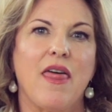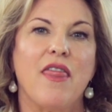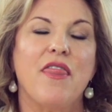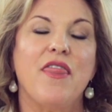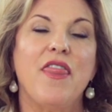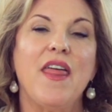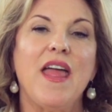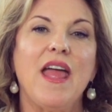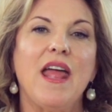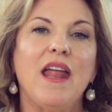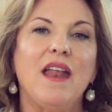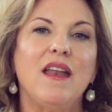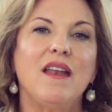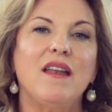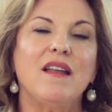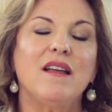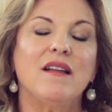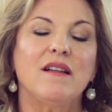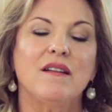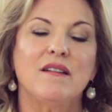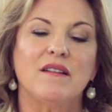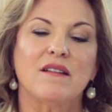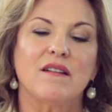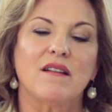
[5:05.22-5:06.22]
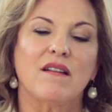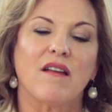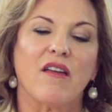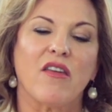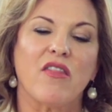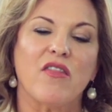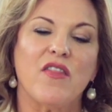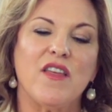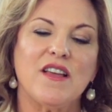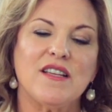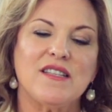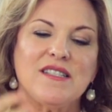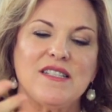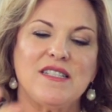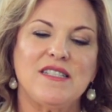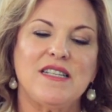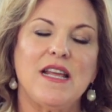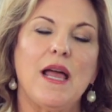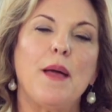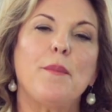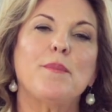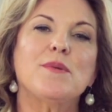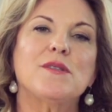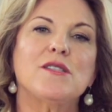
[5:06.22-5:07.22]
then the
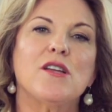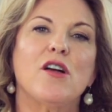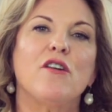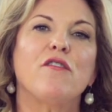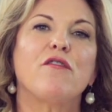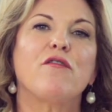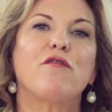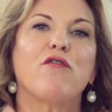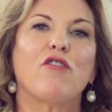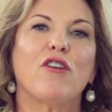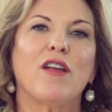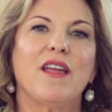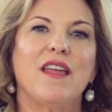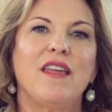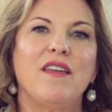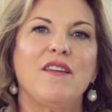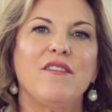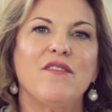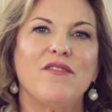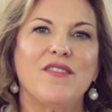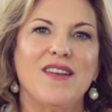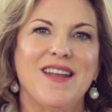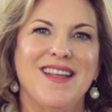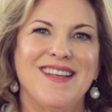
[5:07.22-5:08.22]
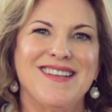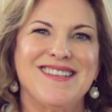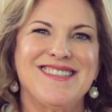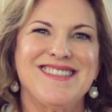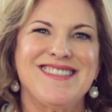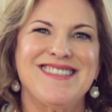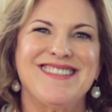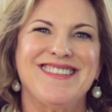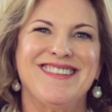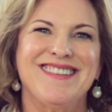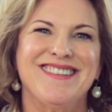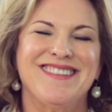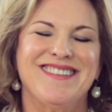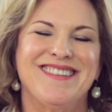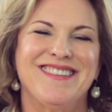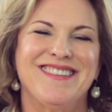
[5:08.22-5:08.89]
steps of forgiveness